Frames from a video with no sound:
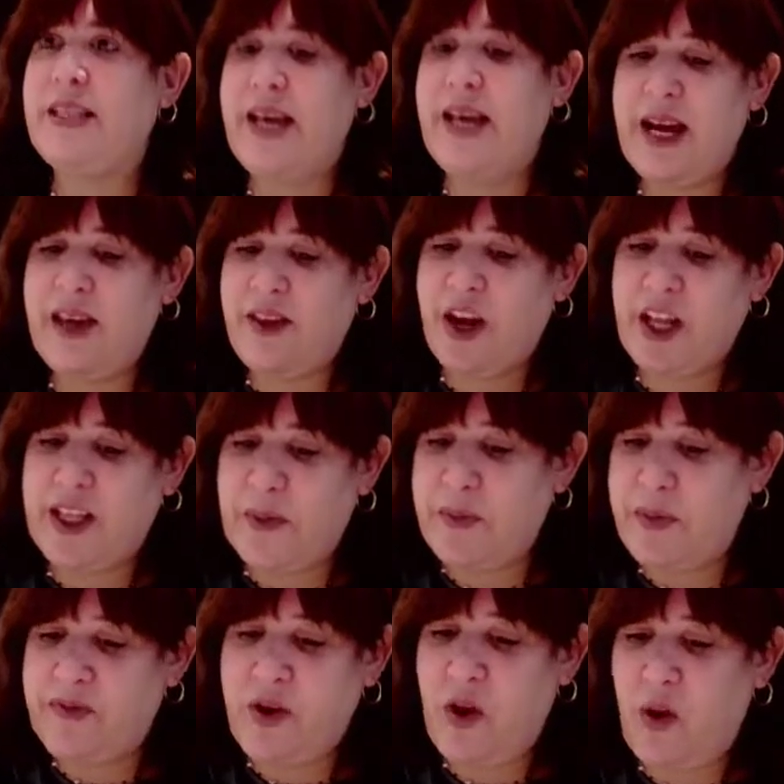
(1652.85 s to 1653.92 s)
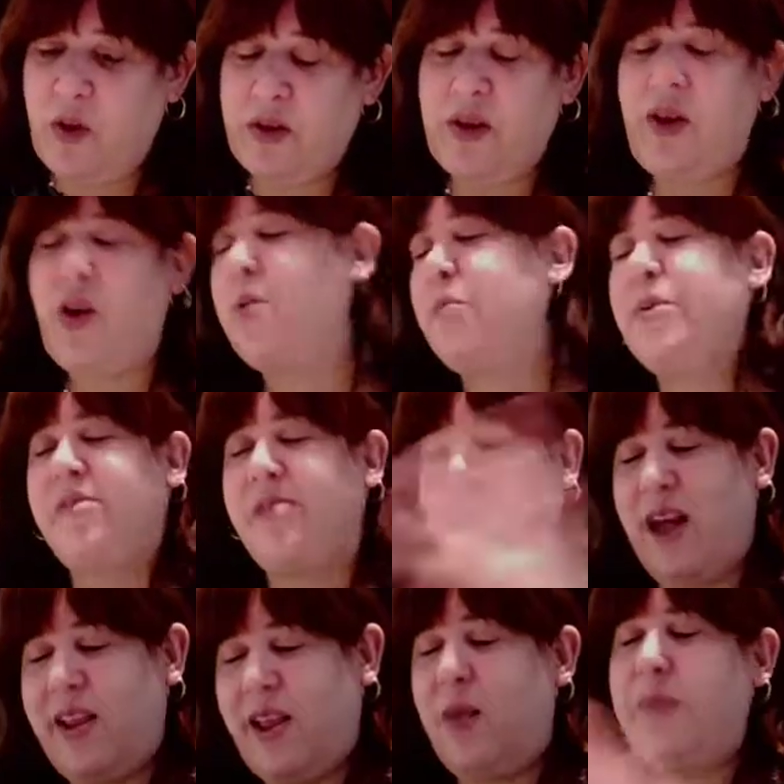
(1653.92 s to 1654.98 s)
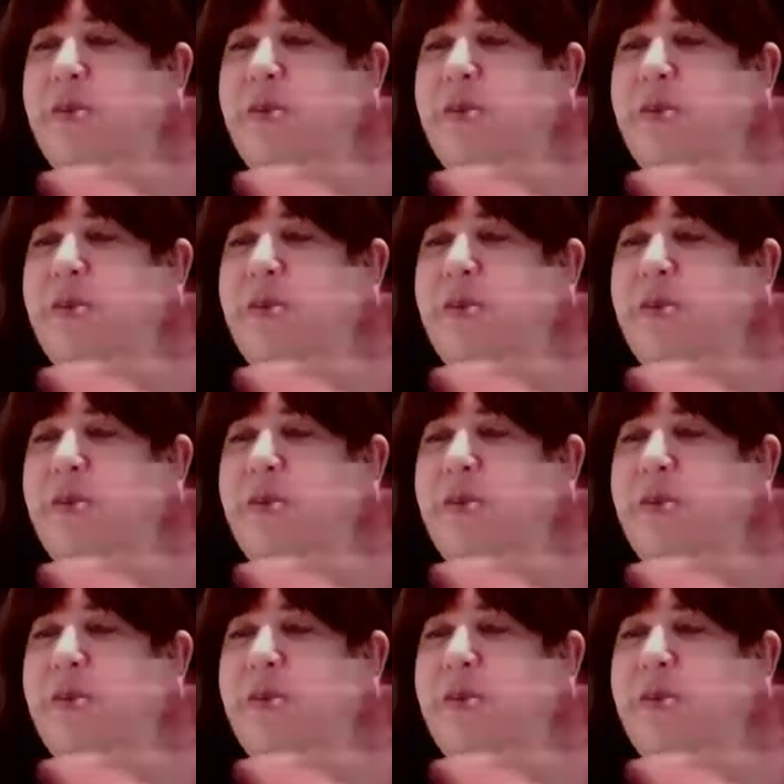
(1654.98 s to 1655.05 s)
take the clump of gold, go to Bezalel.